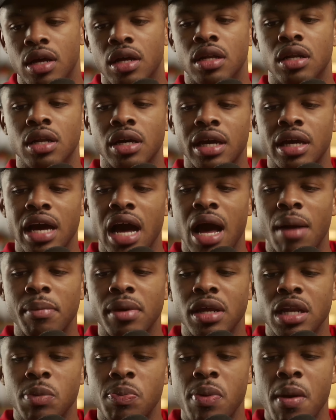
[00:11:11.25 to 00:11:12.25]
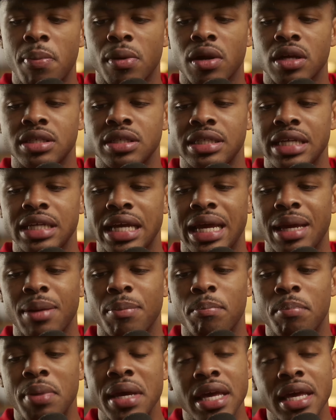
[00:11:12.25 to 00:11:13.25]
Look at how many people are
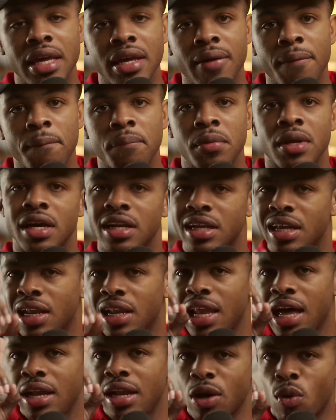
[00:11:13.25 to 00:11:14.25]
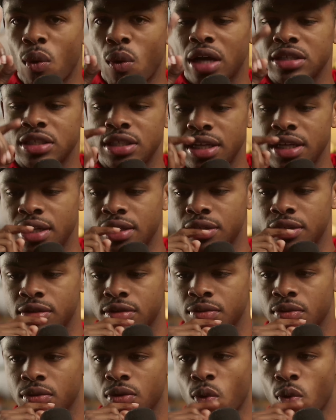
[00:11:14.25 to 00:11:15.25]
saying B. Now watch this.
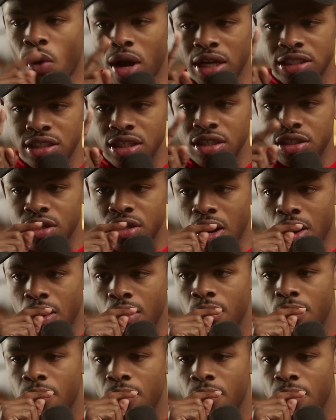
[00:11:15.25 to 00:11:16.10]
Watch this, y'all.